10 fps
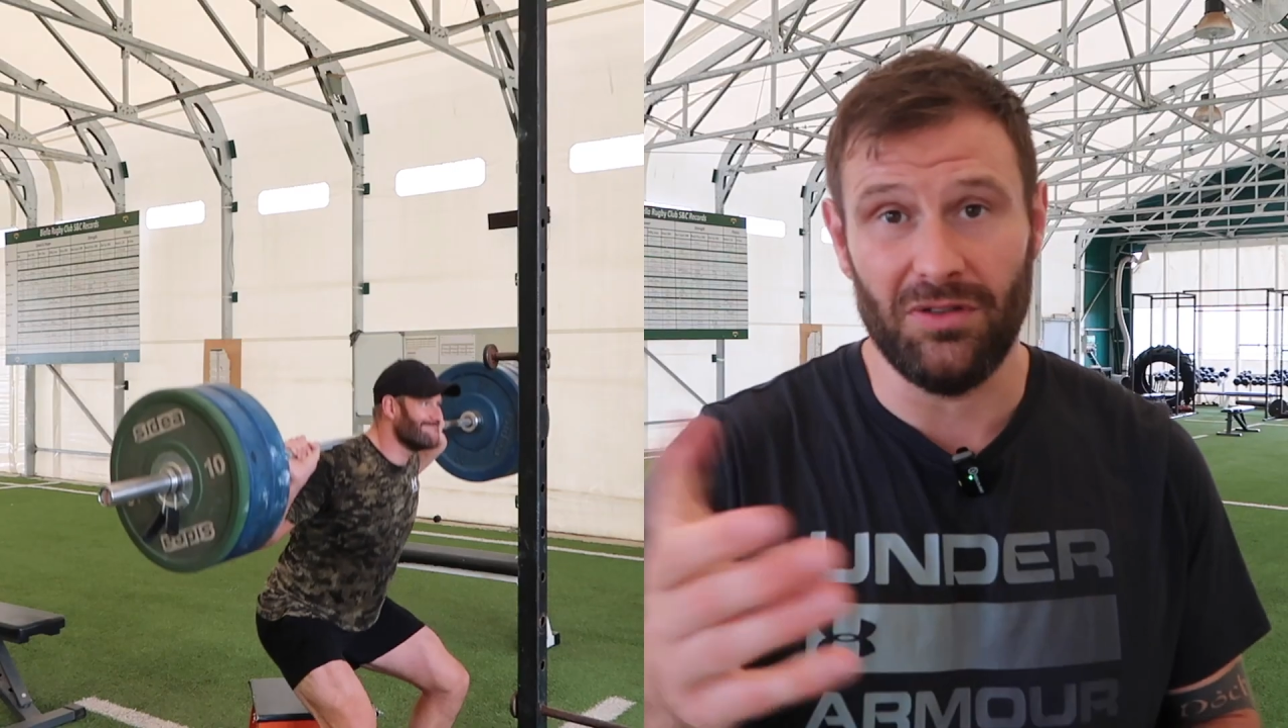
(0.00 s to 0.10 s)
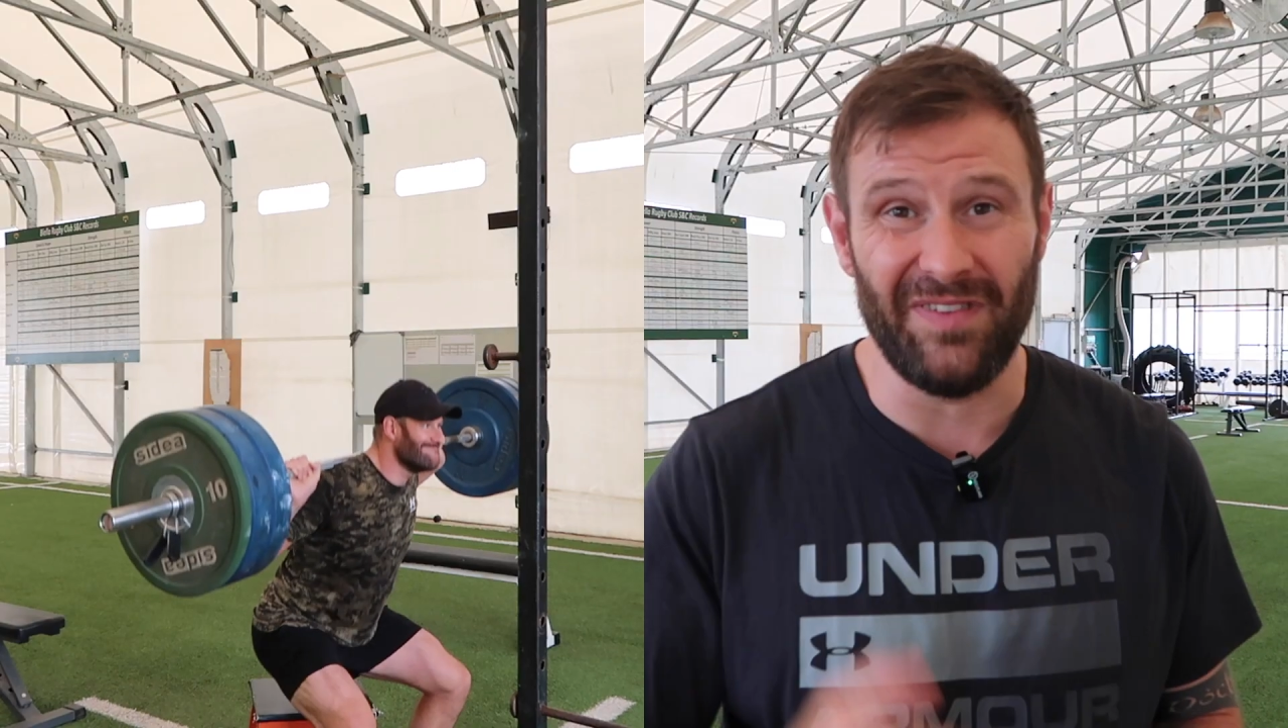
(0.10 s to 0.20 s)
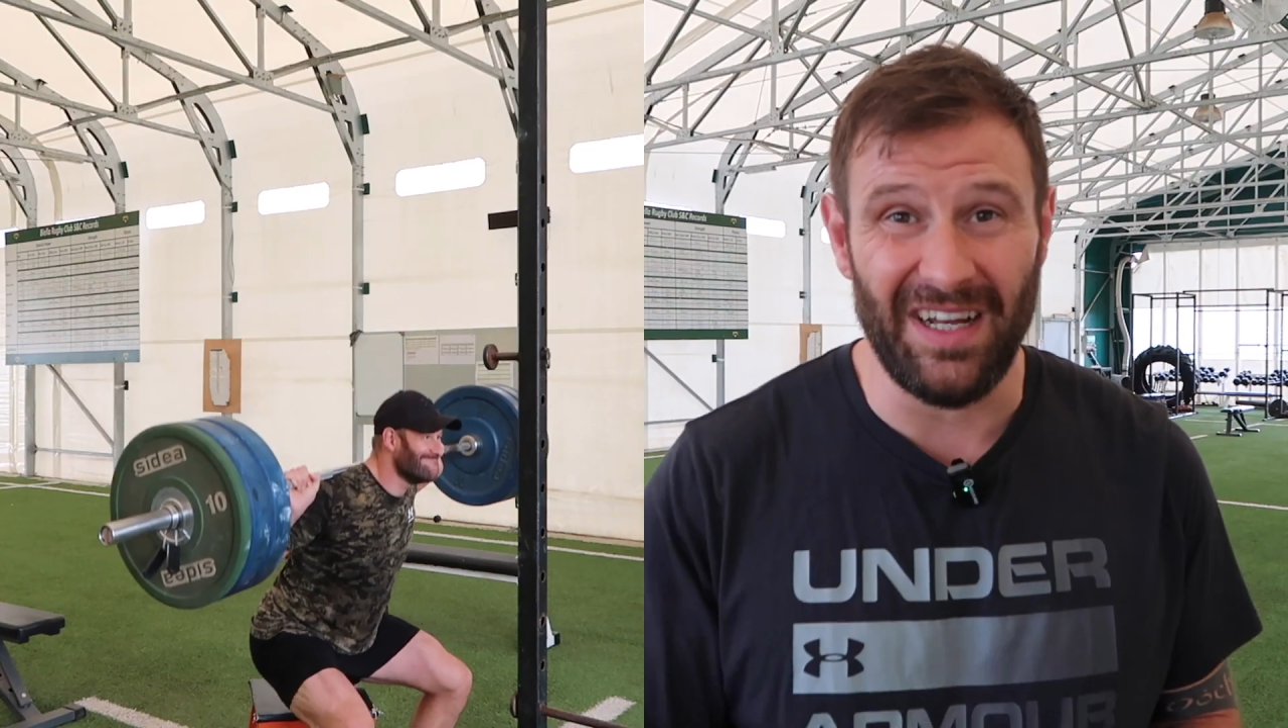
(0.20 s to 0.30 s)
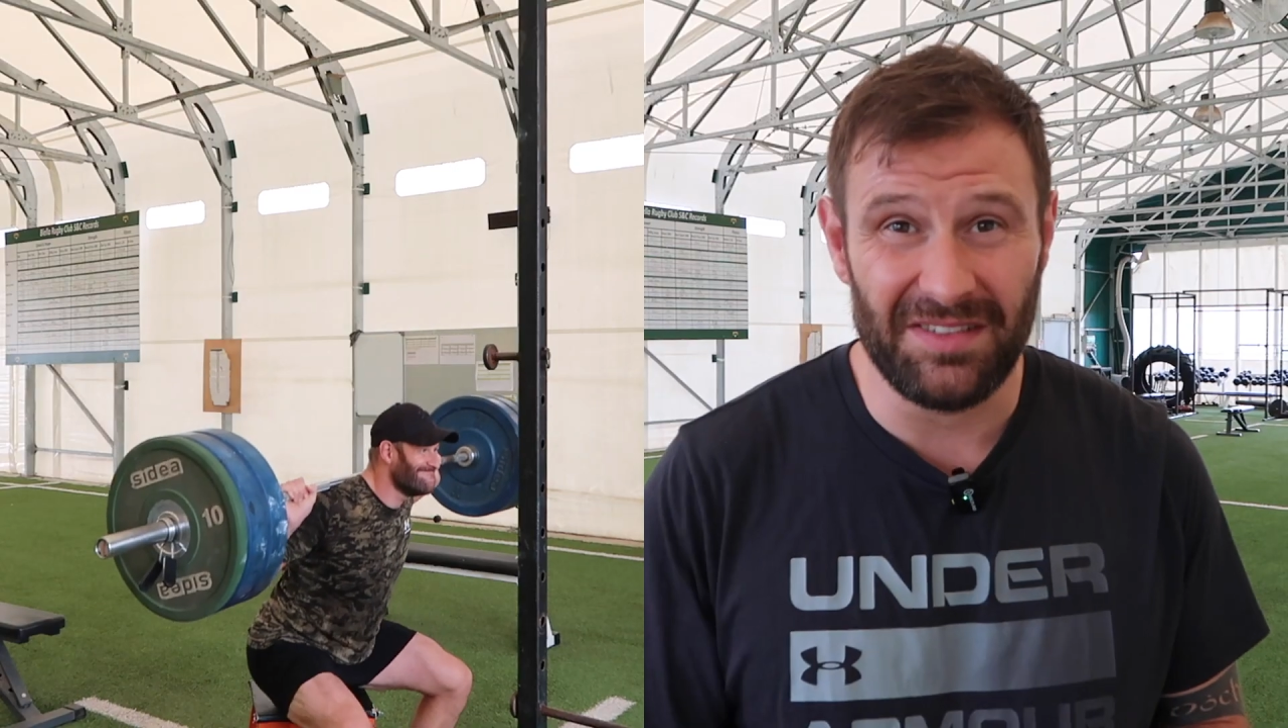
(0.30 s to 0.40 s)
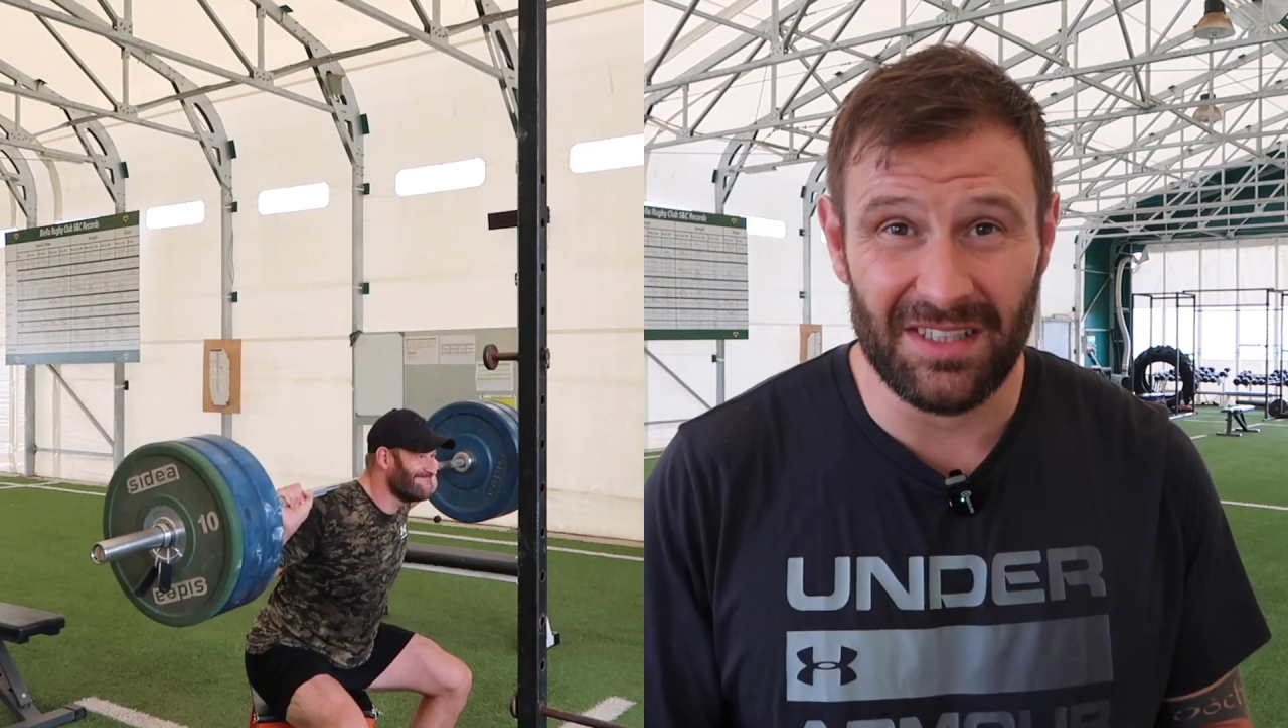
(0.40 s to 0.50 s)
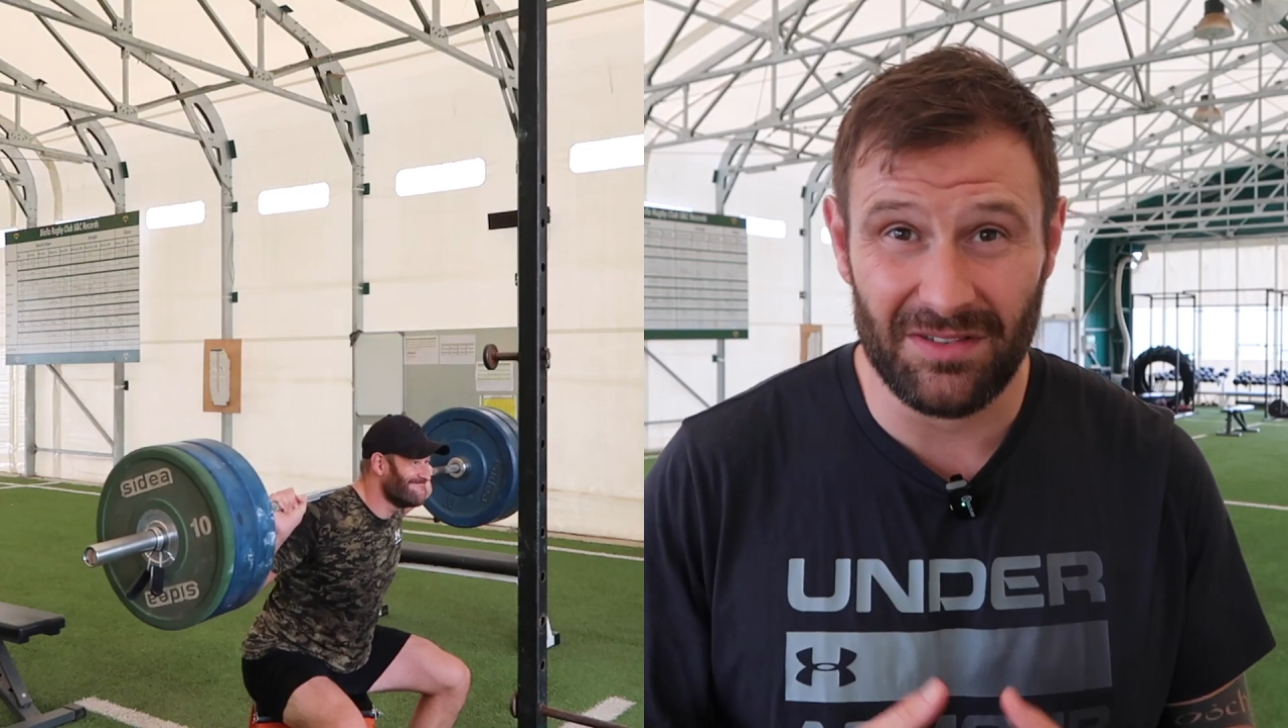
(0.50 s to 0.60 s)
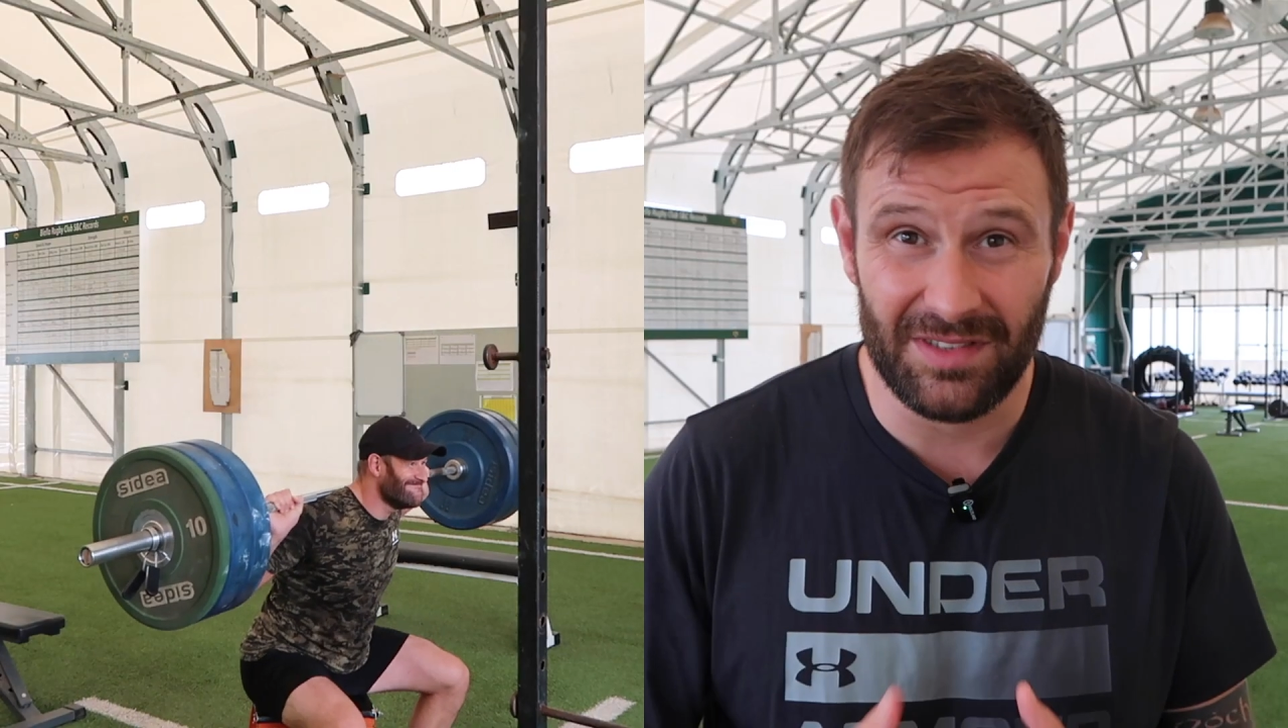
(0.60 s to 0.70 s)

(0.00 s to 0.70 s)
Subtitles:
5 sets